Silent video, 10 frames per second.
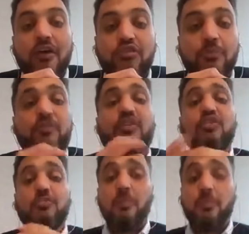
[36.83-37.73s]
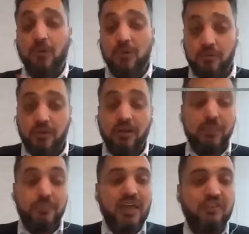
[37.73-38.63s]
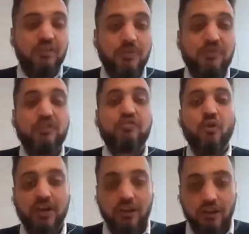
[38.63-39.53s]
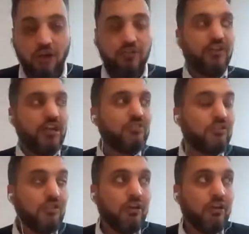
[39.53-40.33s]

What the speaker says: So Professor Pappé will give us a bit of the historical context